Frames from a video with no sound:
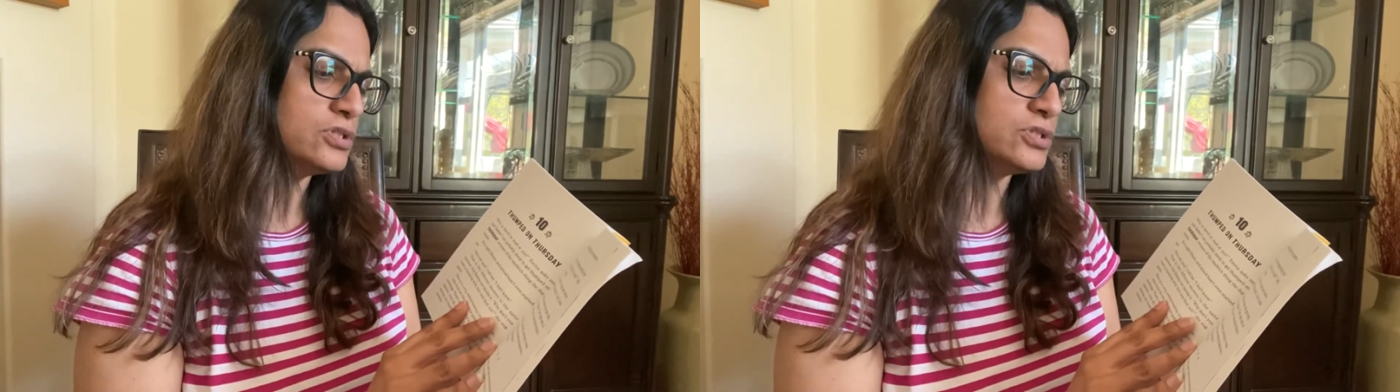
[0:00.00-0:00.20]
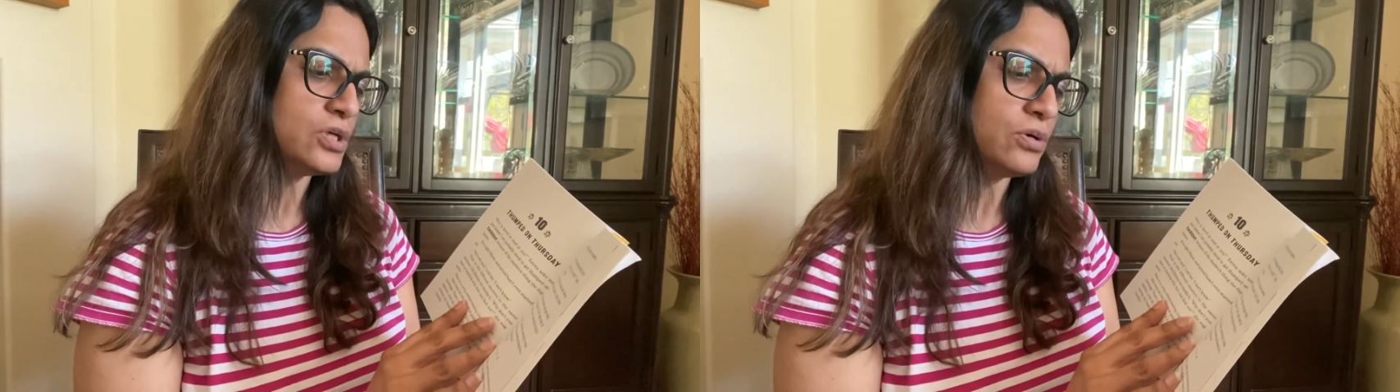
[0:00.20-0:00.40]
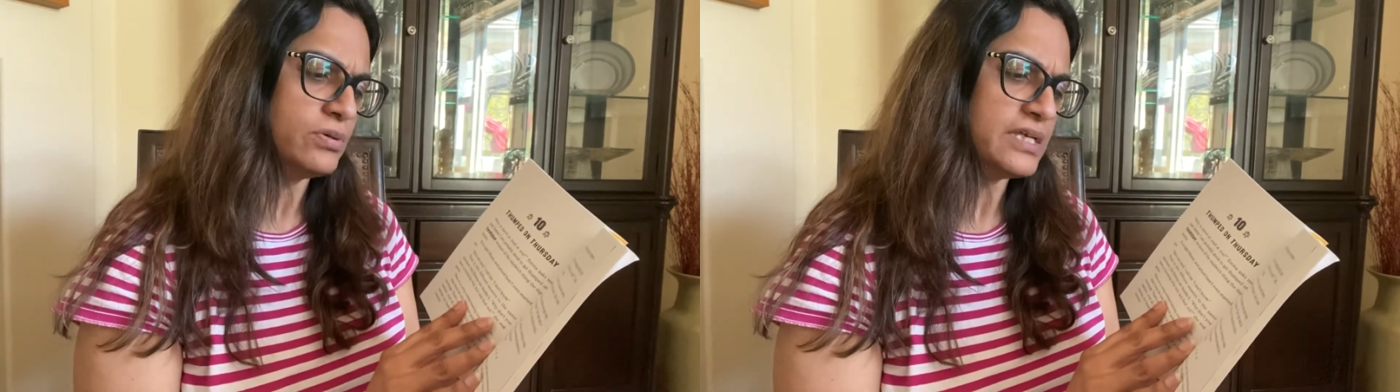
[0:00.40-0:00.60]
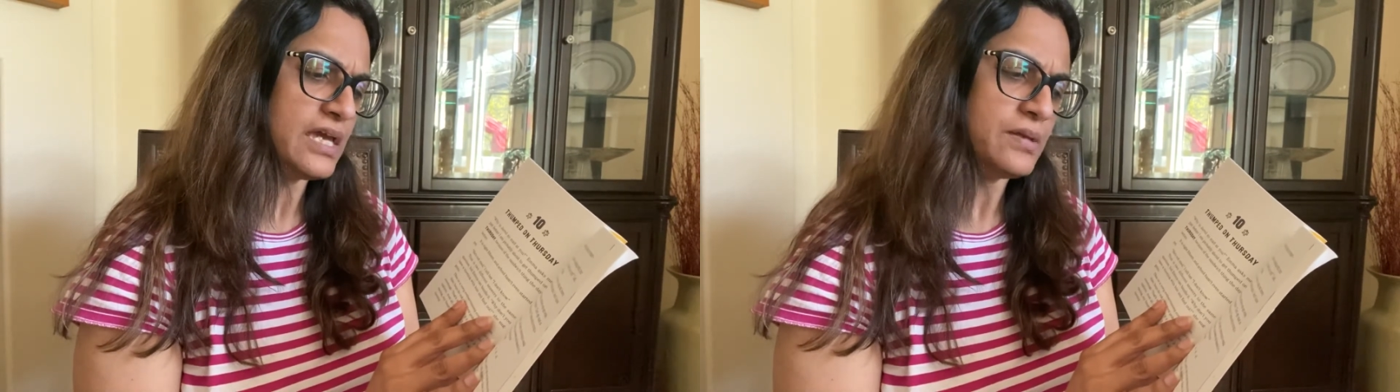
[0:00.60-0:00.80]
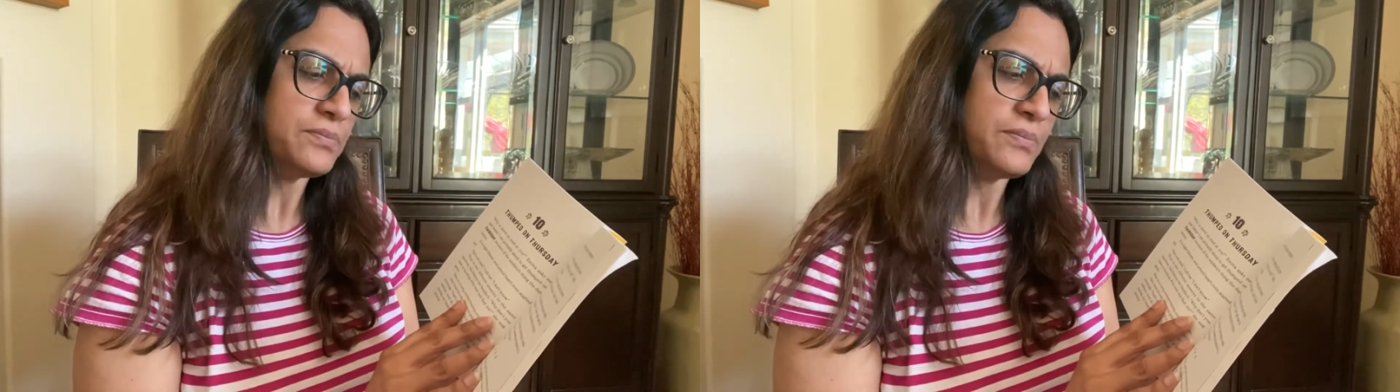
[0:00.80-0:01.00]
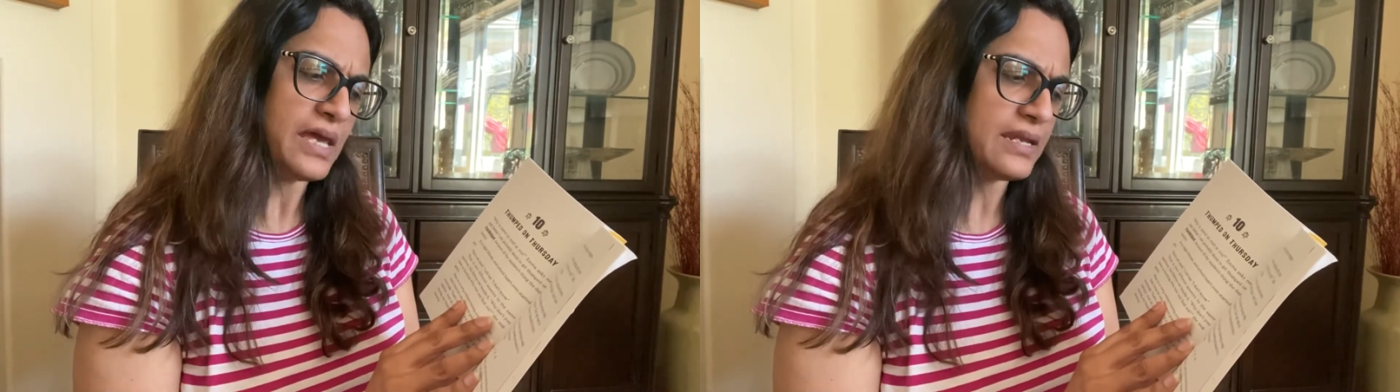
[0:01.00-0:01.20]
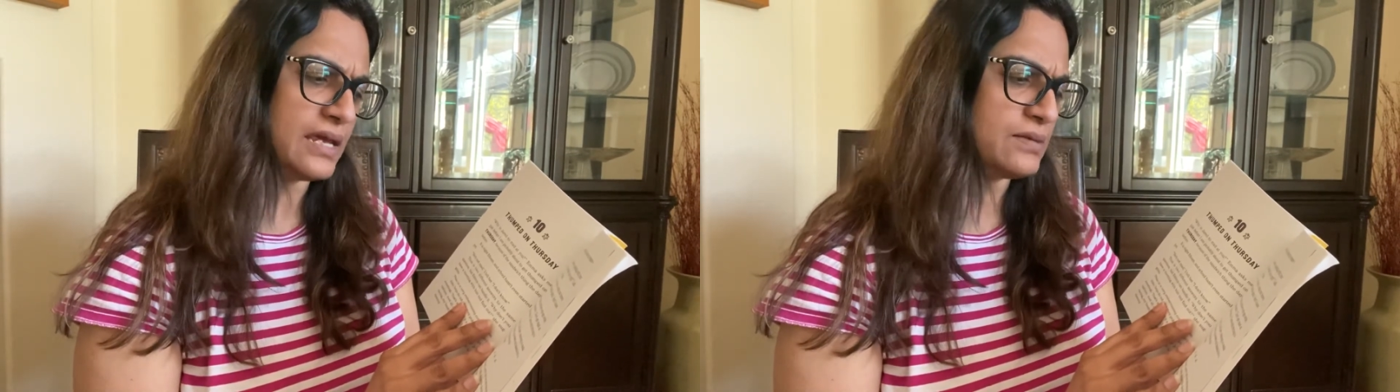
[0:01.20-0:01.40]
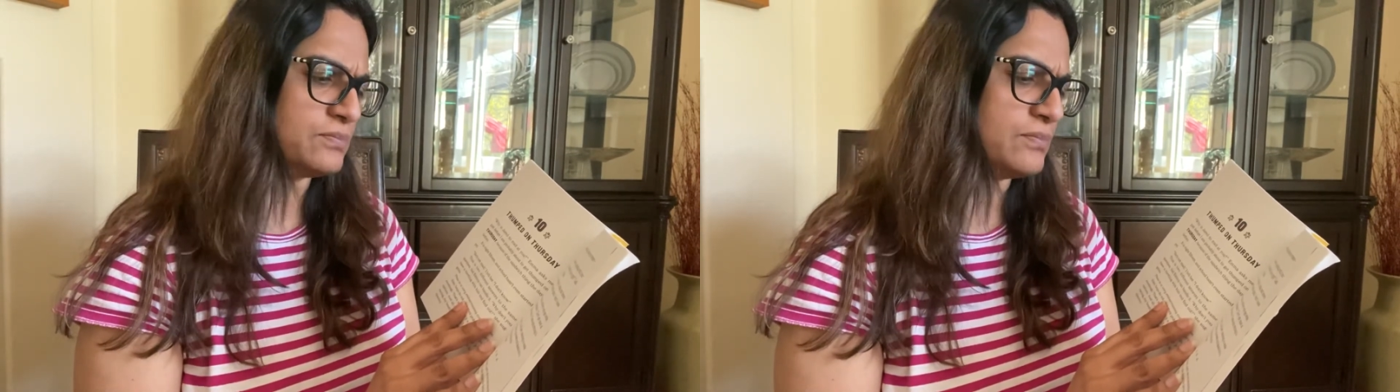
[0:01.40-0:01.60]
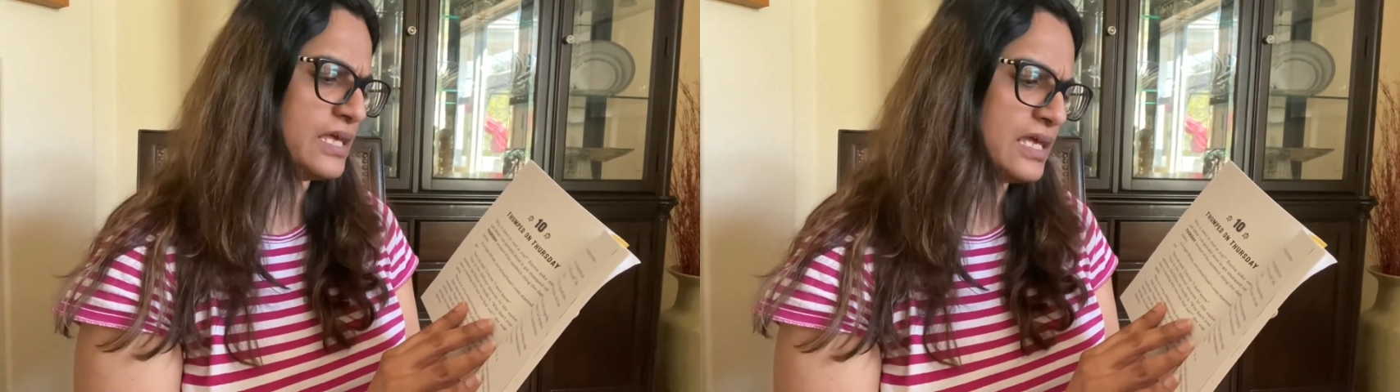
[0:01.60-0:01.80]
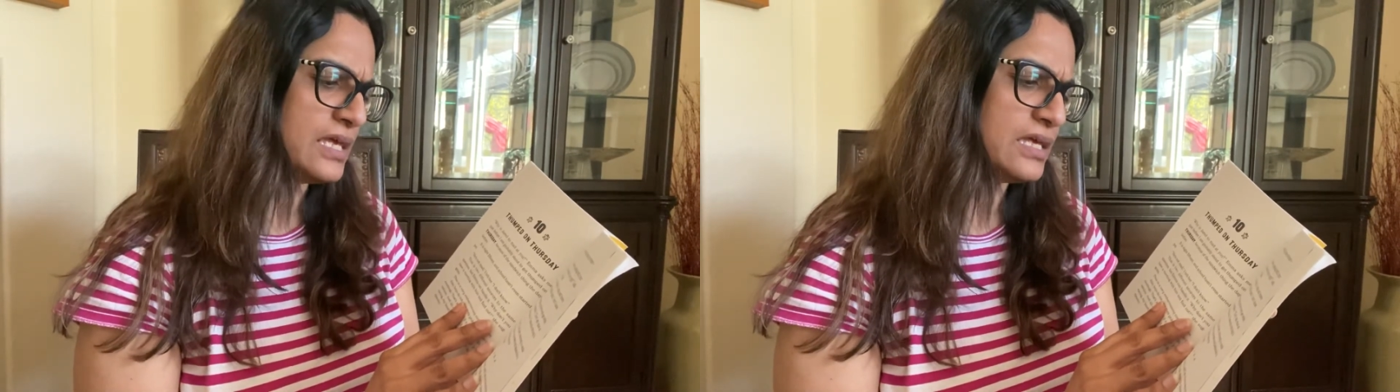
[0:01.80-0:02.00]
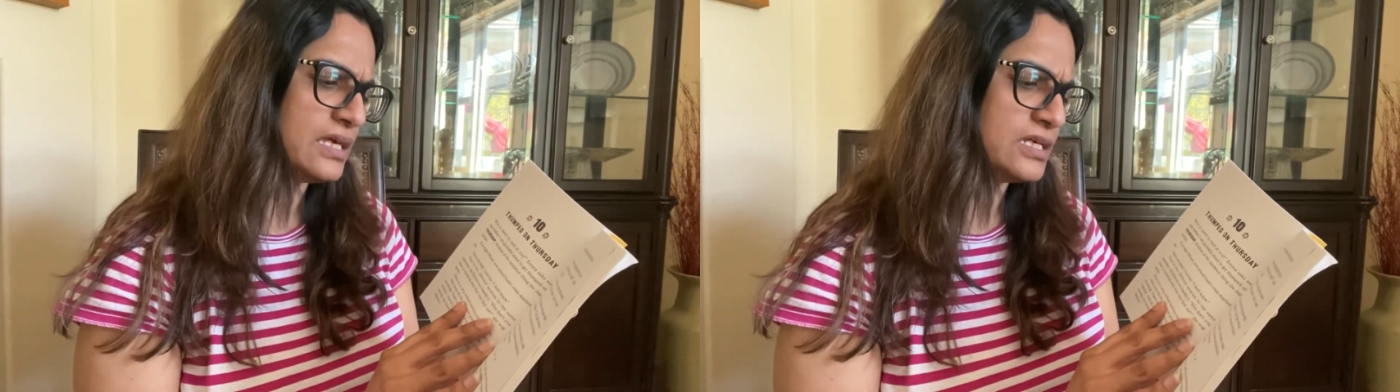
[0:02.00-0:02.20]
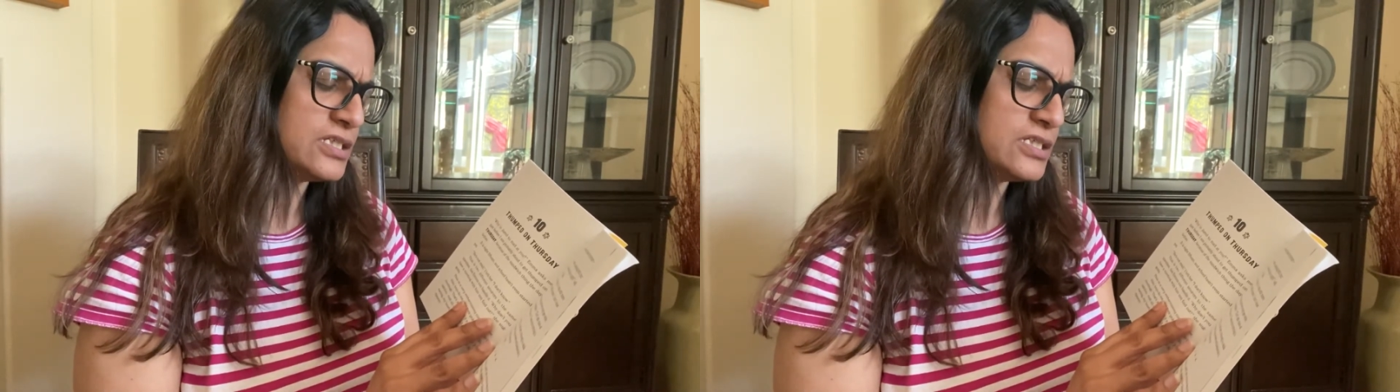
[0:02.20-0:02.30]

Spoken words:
Don't get mad at me,